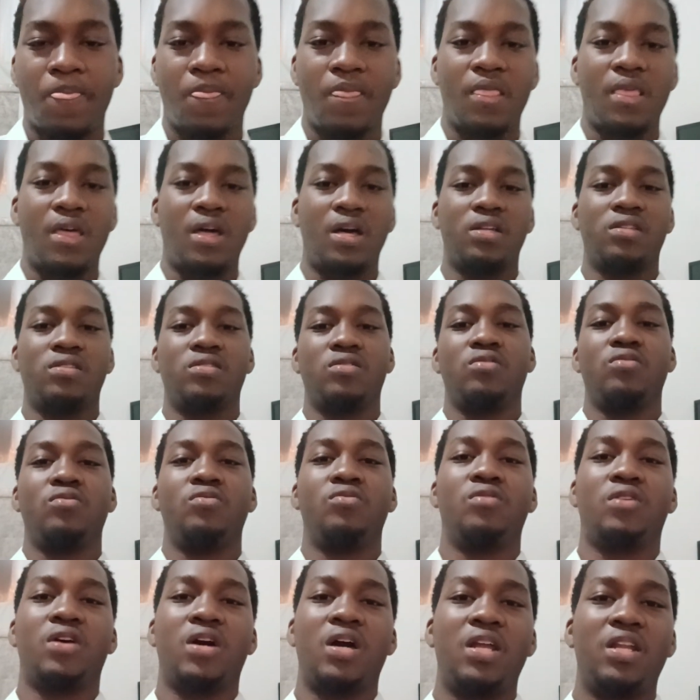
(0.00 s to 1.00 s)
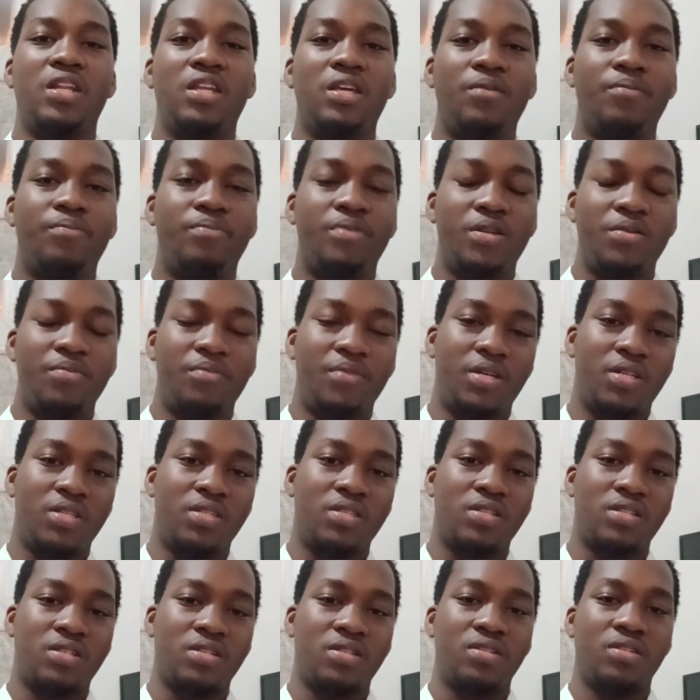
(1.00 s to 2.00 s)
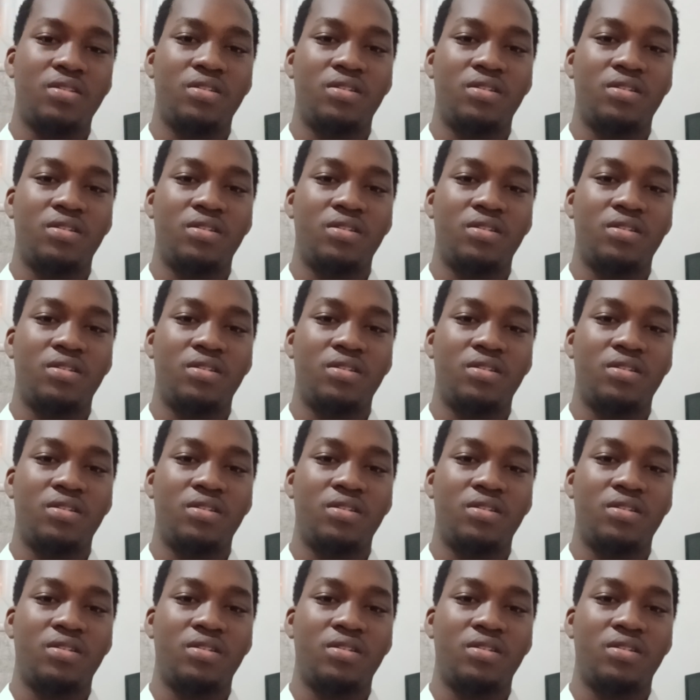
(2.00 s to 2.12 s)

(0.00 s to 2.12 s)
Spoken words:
that you can implement,